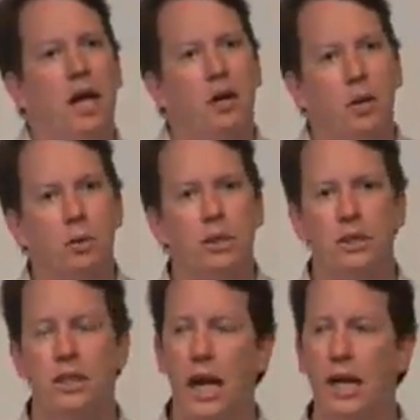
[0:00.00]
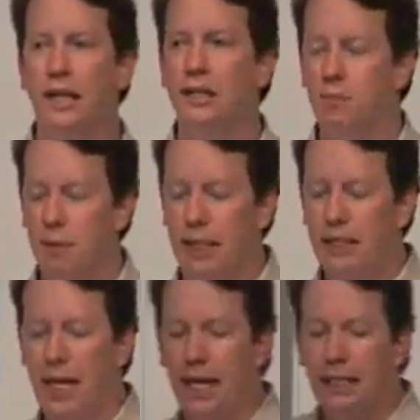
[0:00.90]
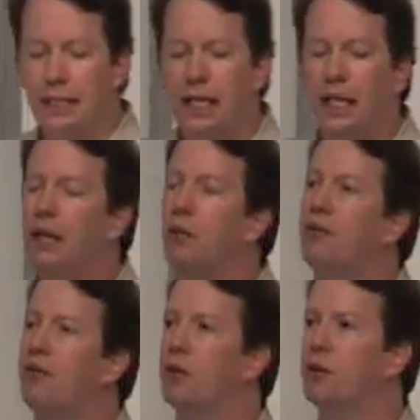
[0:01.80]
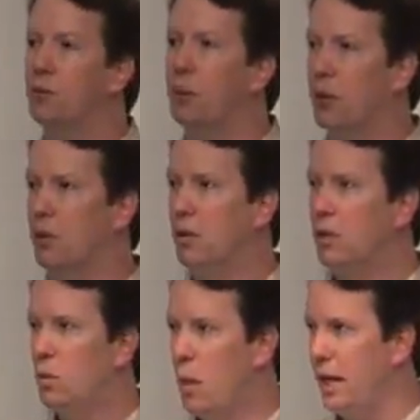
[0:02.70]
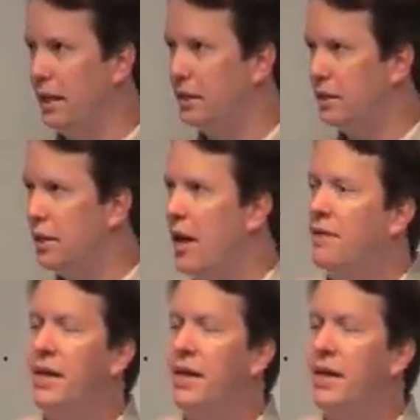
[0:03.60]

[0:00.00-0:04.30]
not only change, but they change in irreversible ways.